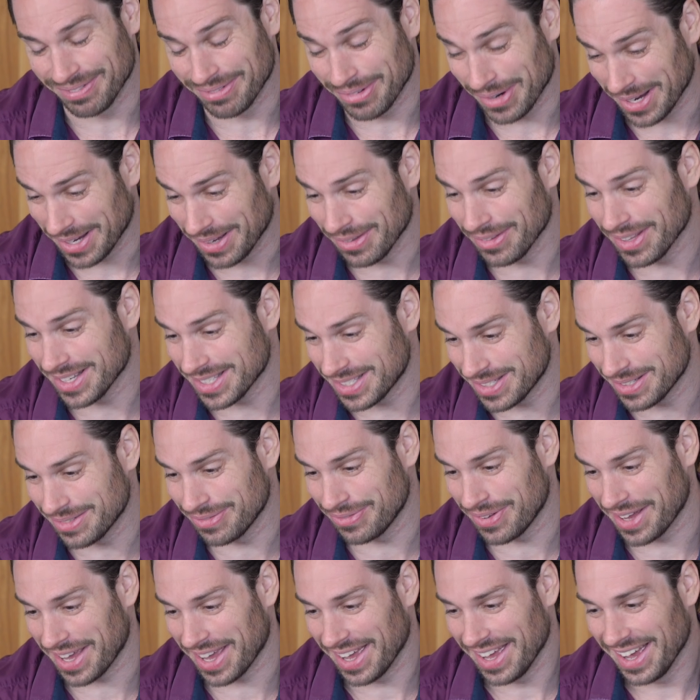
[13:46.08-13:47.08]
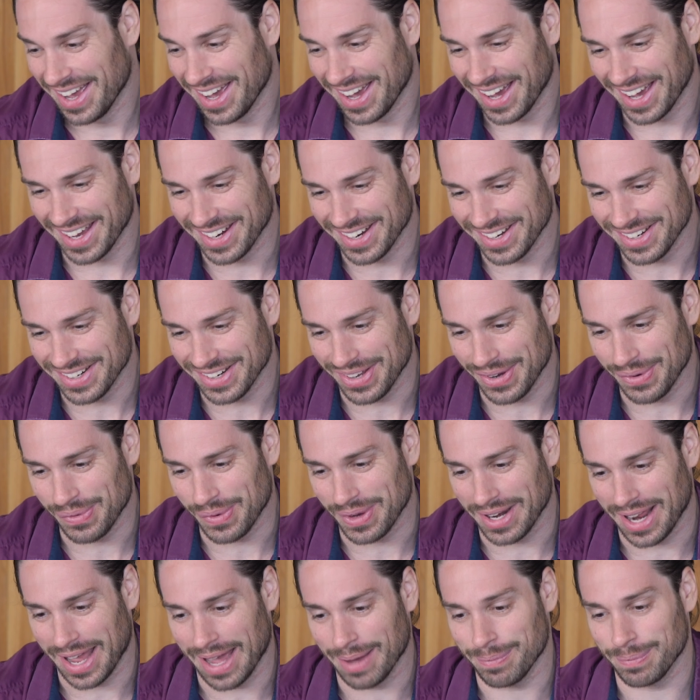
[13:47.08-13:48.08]
Well, that's just fair. I don't know
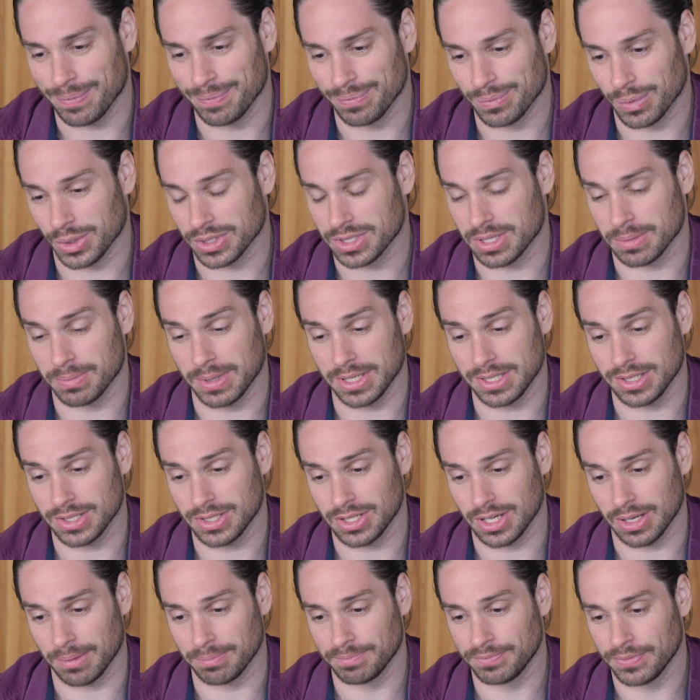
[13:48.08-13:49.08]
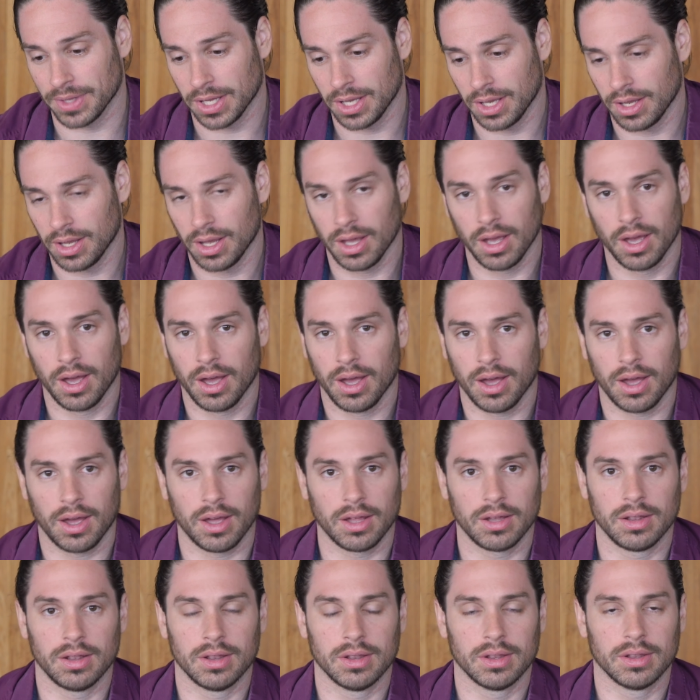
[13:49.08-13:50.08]
what to message him.
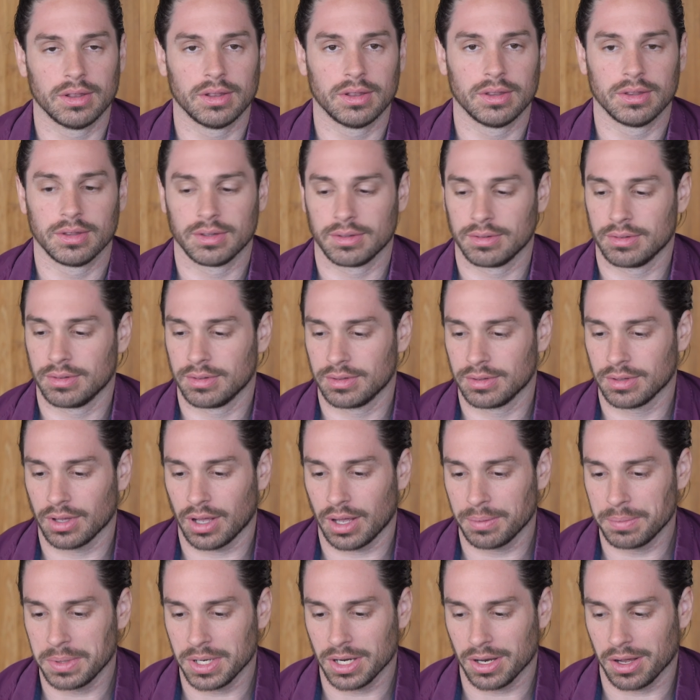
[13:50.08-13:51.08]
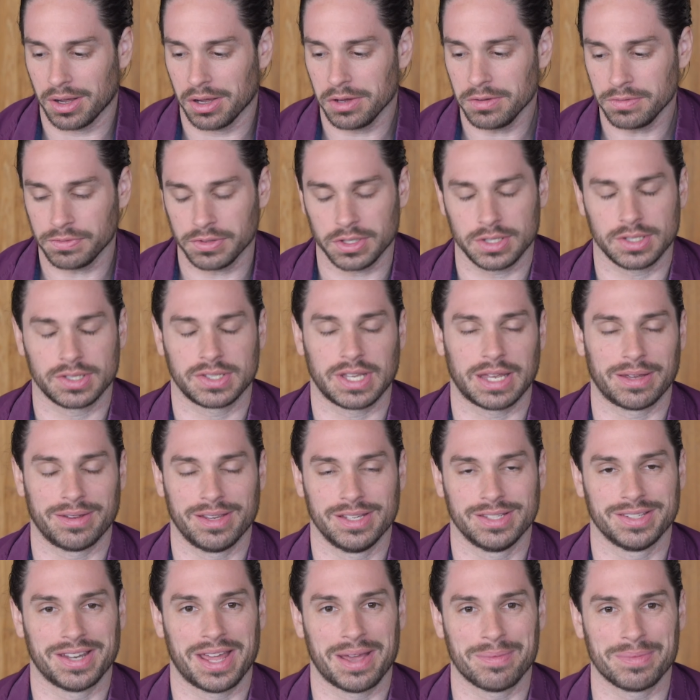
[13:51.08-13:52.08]
Hopefully this
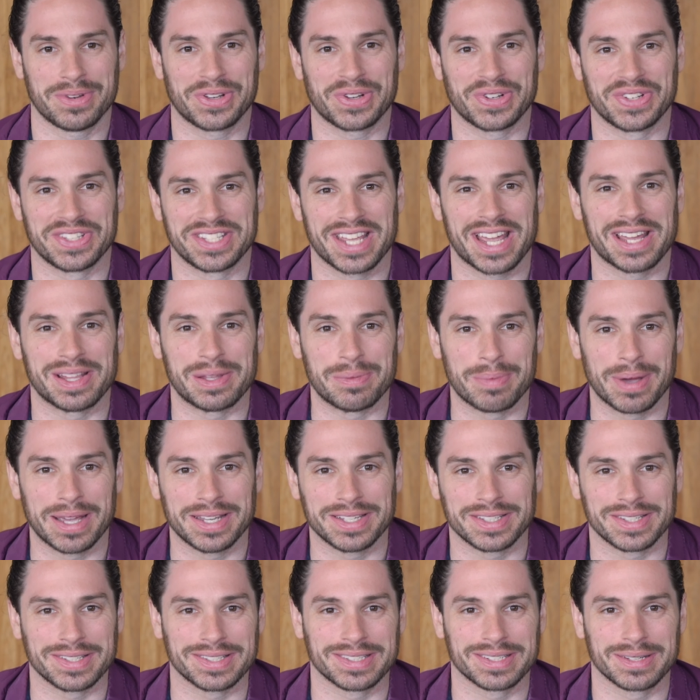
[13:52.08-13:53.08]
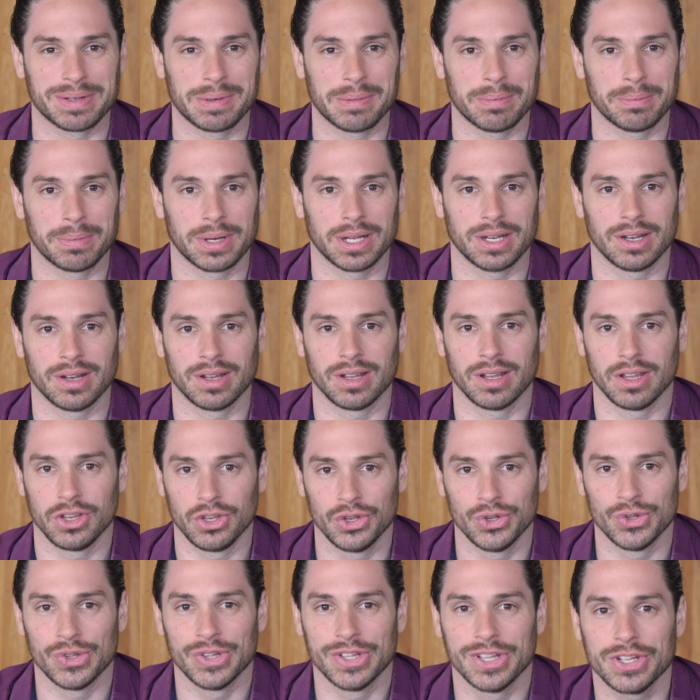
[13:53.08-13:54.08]
isn't happening on a daily basis, but
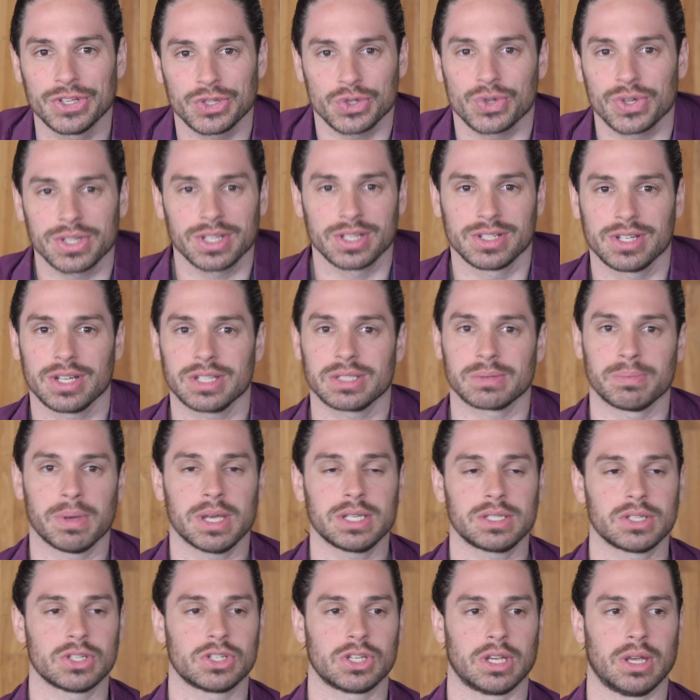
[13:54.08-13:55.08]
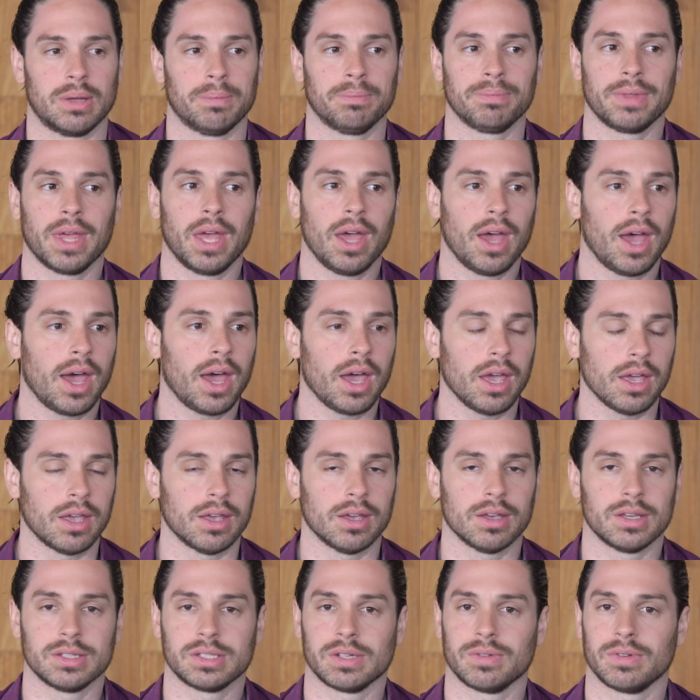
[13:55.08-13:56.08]
you literally just message him,
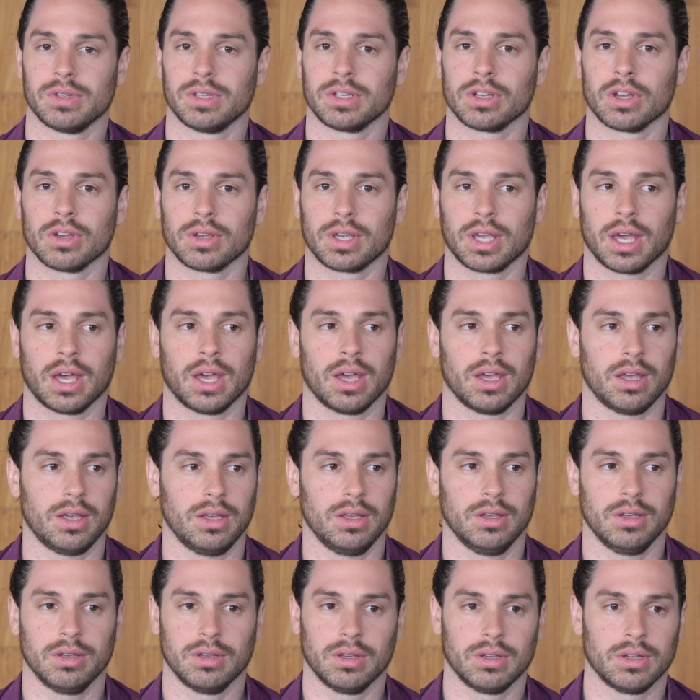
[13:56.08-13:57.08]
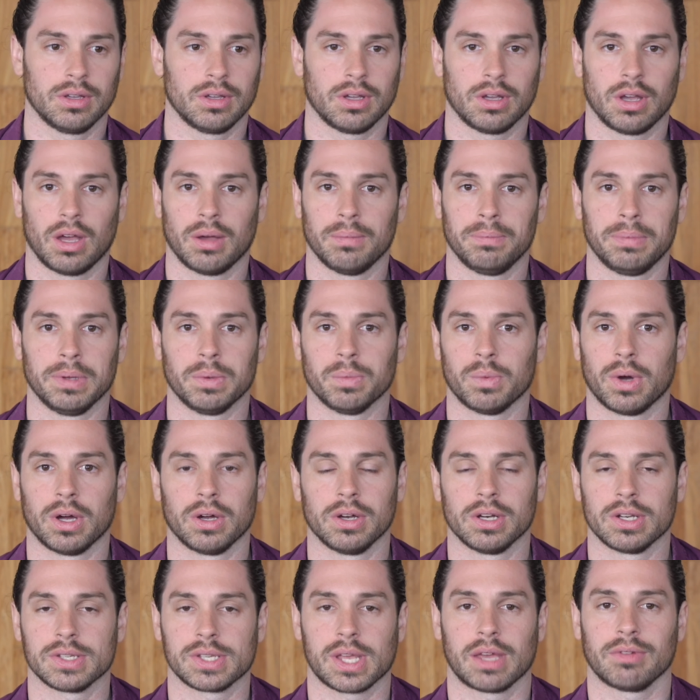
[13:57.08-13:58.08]
hey, is everything okay? I've been
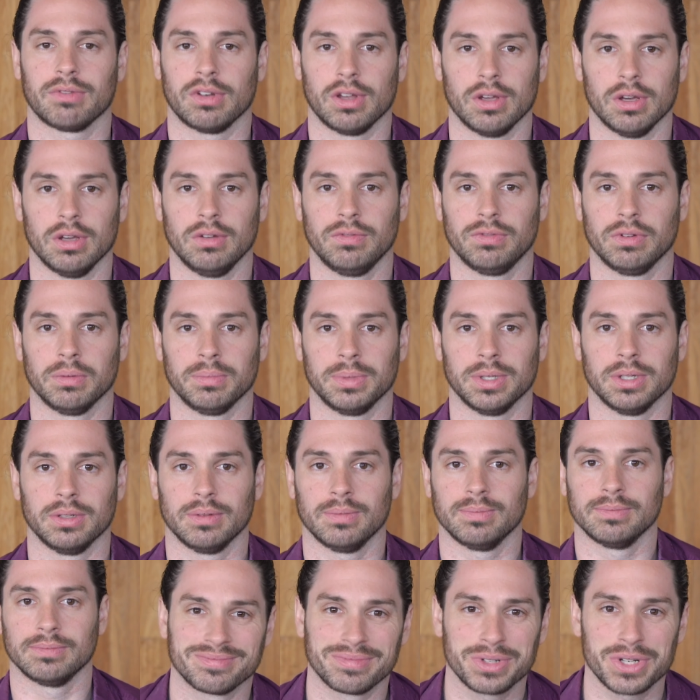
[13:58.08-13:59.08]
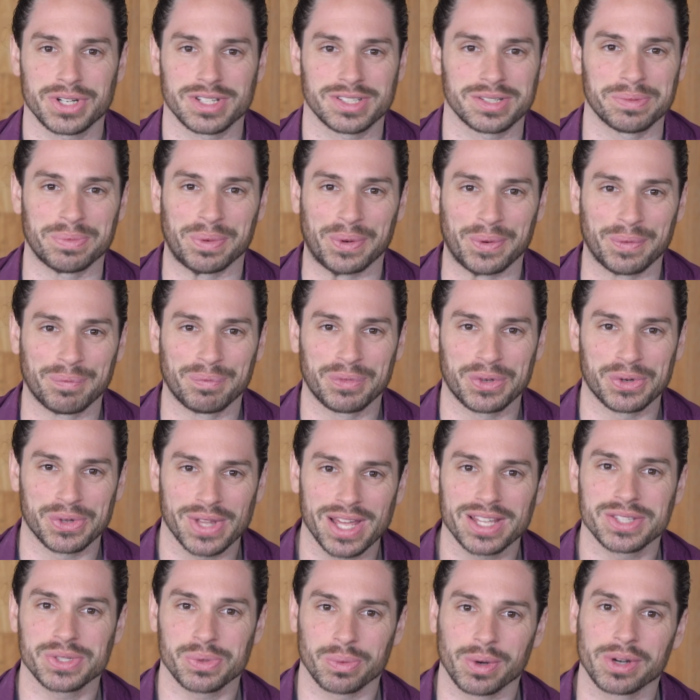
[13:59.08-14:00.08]
worried as I haven't heard from you. Pretty simple. You're
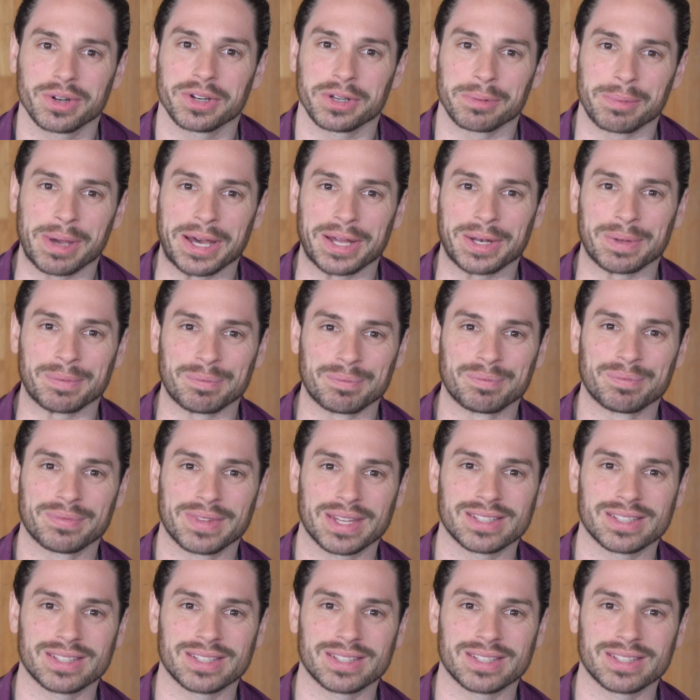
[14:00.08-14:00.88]
allowed to worry about him.